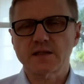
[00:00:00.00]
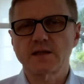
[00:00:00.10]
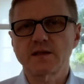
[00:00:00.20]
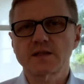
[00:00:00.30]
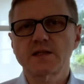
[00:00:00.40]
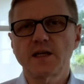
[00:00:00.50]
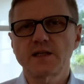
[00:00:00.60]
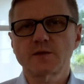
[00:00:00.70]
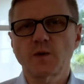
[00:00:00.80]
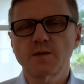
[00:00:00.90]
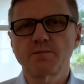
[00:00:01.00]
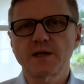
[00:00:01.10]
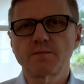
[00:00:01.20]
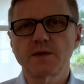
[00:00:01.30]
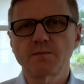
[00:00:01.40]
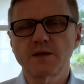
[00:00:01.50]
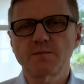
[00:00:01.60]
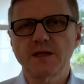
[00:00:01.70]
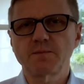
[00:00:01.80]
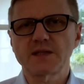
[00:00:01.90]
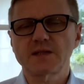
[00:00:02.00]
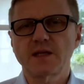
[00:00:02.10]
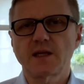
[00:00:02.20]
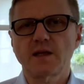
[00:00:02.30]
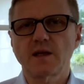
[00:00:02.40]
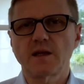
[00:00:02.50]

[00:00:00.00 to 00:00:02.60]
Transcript: In the States, one big mistake